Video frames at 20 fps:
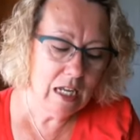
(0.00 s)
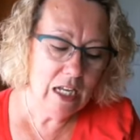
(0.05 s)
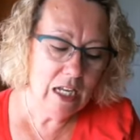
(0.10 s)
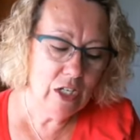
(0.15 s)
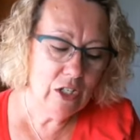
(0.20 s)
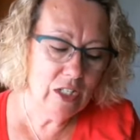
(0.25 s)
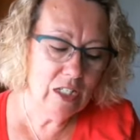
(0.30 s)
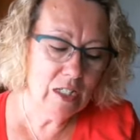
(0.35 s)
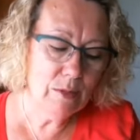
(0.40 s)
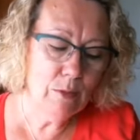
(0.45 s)

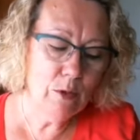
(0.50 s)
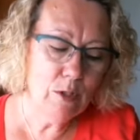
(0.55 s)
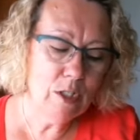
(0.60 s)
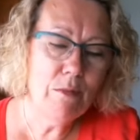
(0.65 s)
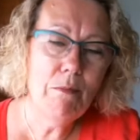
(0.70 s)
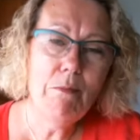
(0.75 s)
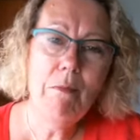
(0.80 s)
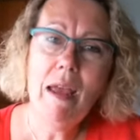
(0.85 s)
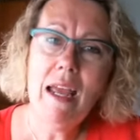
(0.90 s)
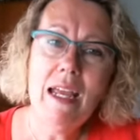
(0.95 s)
She's the most
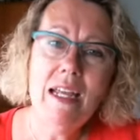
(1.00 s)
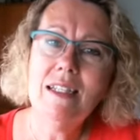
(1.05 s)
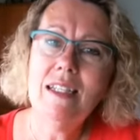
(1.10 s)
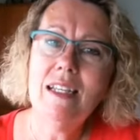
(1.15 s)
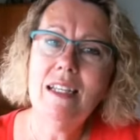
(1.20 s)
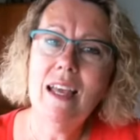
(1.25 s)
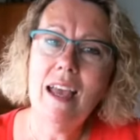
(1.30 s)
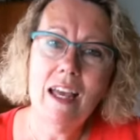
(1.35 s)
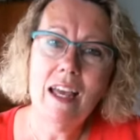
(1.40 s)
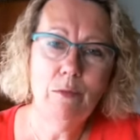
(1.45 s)

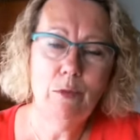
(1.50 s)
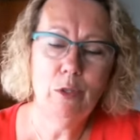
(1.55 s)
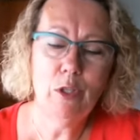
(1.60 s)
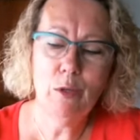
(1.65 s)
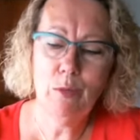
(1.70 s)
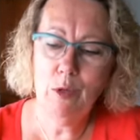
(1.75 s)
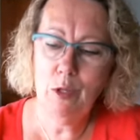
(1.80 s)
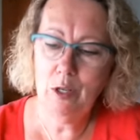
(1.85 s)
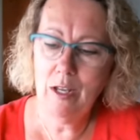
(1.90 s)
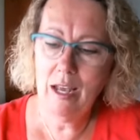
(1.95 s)
amazing animal
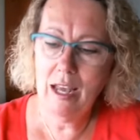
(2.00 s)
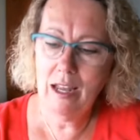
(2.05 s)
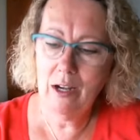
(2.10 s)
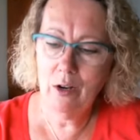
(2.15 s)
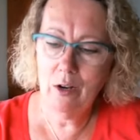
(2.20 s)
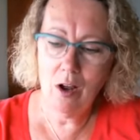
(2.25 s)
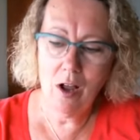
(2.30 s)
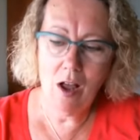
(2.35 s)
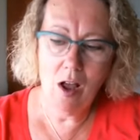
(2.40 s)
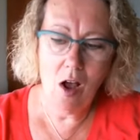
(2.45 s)

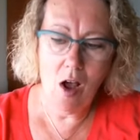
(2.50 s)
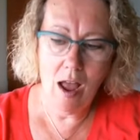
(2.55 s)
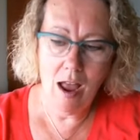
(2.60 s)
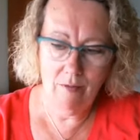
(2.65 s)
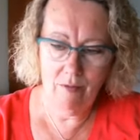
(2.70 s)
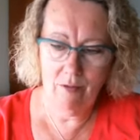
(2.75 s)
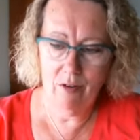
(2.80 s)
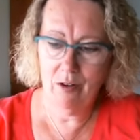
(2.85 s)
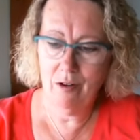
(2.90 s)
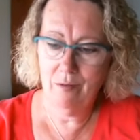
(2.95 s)
communicator
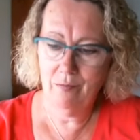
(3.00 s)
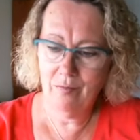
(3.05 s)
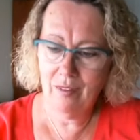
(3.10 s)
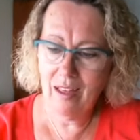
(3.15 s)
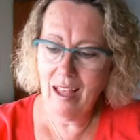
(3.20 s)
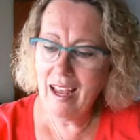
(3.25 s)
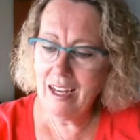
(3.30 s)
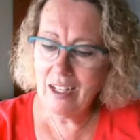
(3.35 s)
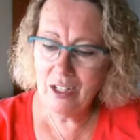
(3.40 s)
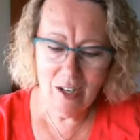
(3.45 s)
ever.
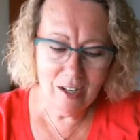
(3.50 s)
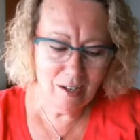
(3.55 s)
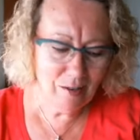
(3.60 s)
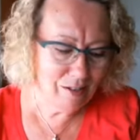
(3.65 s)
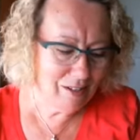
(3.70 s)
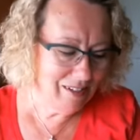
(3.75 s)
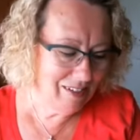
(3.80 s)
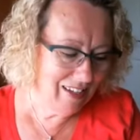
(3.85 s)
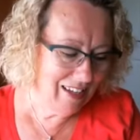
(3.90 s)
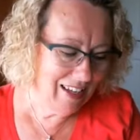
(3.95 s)
Hey, Donna.